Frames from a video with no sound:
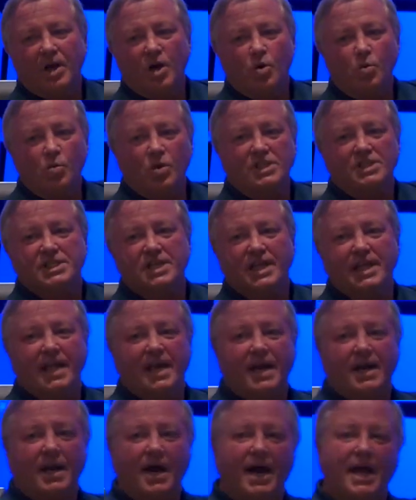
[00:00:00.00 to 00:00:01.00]
once
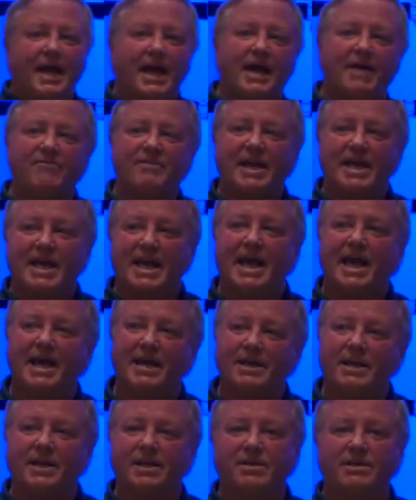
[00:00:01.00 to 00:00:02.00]
again, I have a
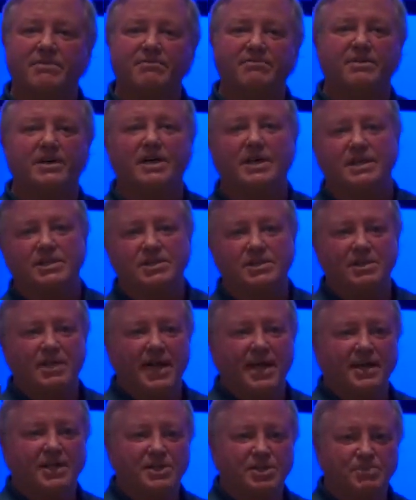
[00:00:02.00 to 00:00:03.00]
head end device
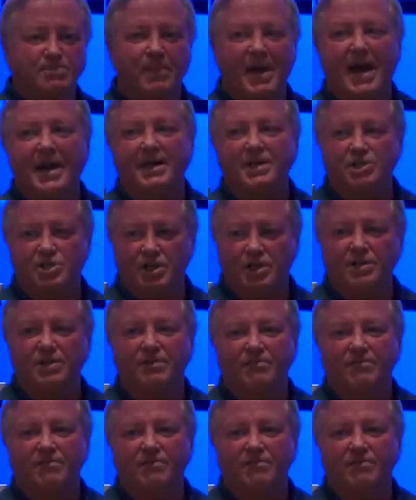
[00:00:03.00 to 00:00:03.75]
that is managing the